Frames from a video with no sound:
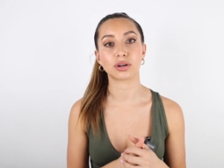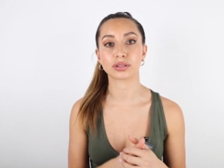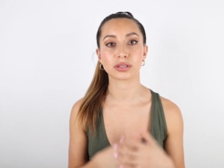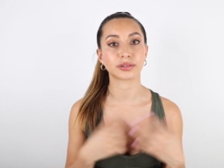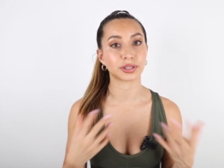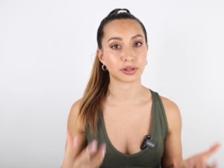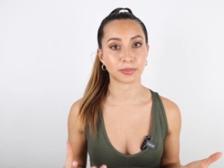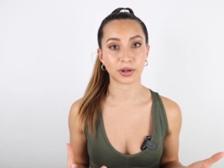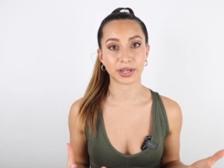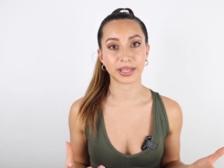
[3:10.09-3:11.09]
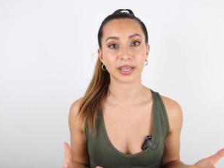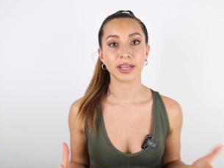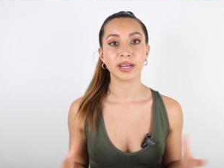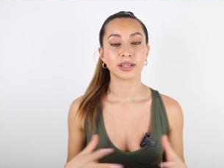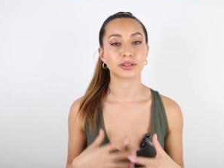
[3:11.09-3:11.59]
also on your body,
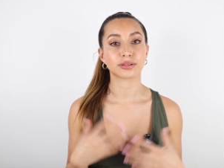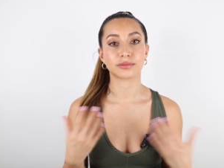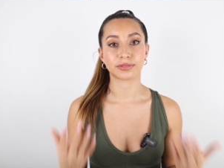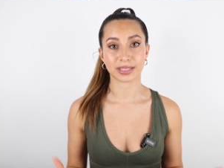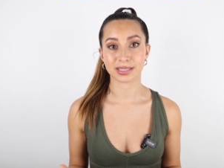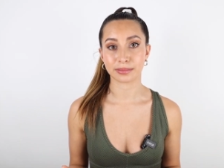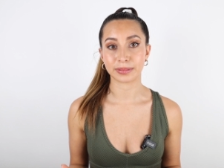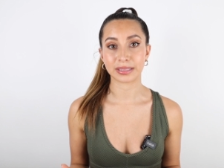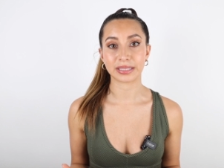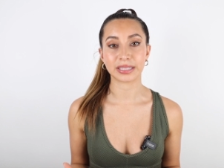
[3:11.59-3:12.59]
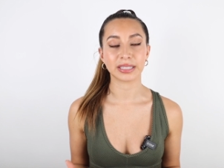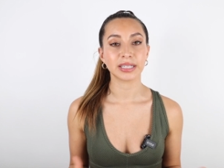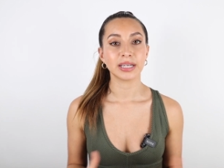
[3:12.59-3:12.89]
your flexibility.